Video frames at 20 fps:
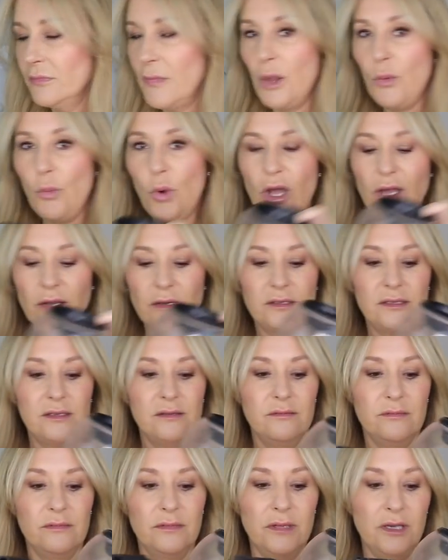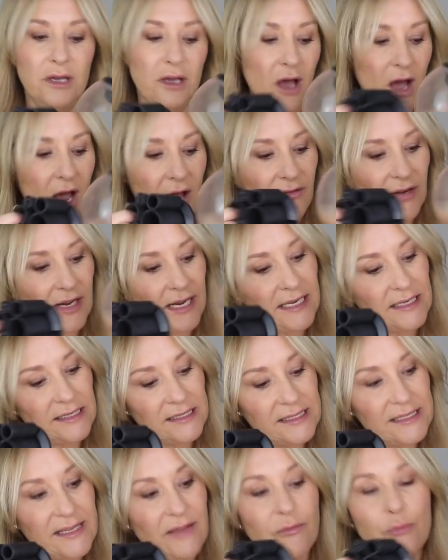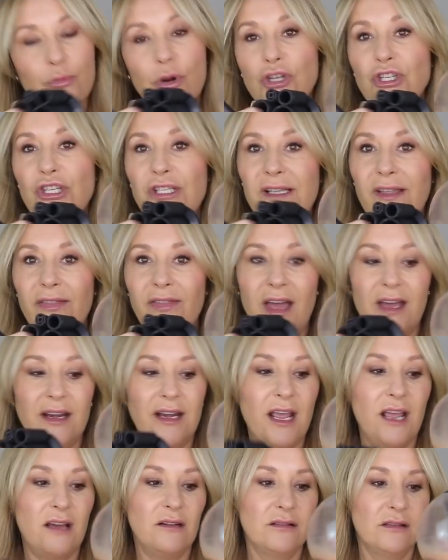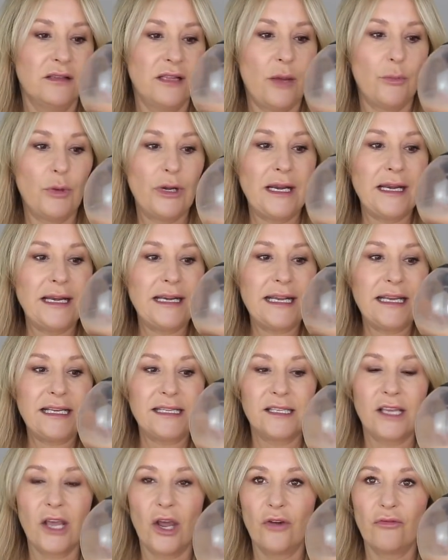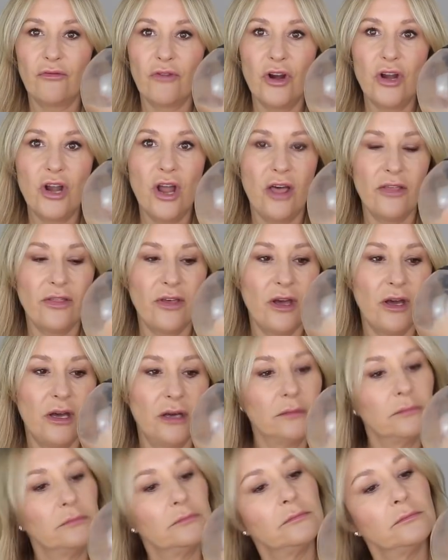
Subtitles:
It works. I've cleaned 7 brushes in that now. That would at least go for another